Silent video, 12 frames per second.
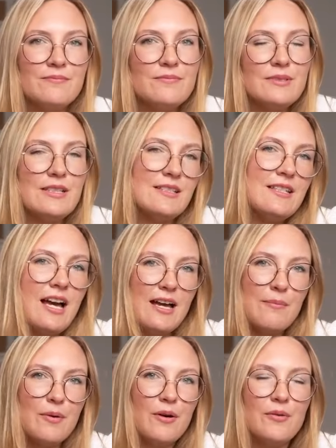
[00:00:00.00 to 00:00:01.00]
this type
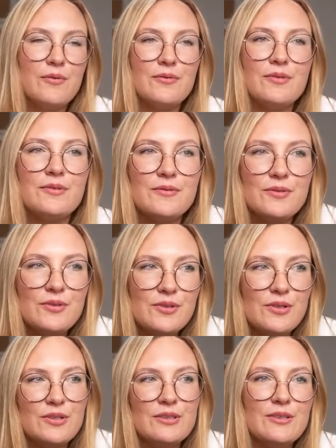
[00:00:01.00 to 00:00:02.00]
of
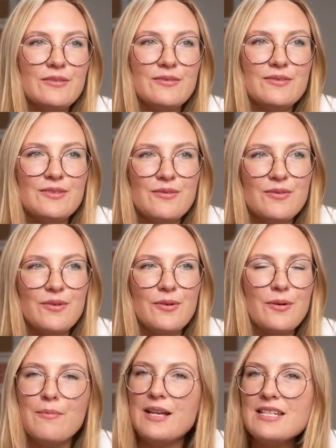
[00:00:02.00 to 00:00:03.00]
journal
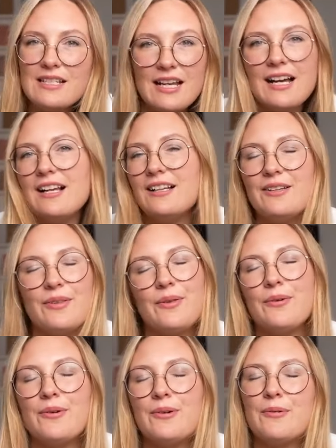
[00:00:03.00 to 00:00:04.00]
for mental health
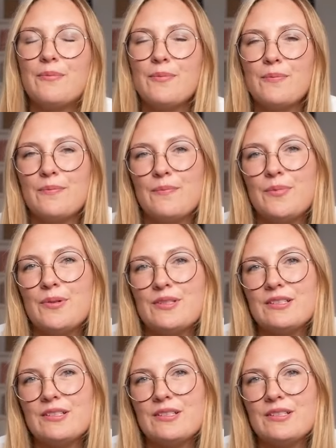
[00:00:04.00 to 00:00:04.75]
or personal